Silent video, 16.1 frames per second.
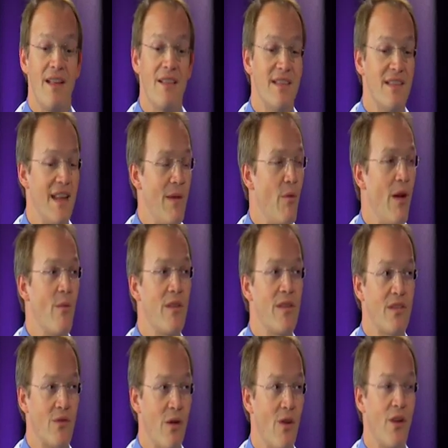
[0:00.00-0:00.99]
Same way with
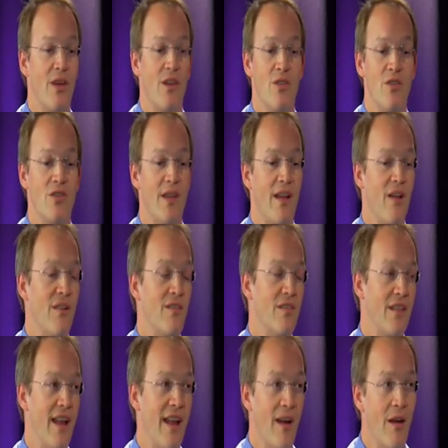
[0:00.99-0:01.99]
stroke. Usually occurs
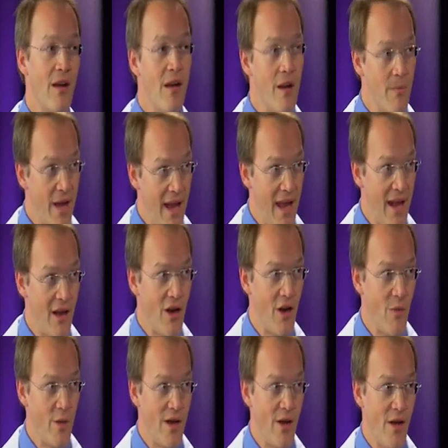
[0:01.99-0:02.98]
later, but can
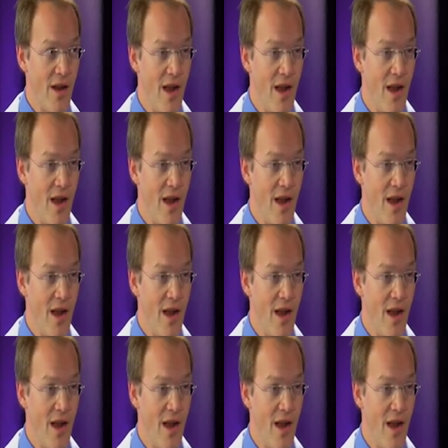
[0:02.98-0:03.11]
occur when you're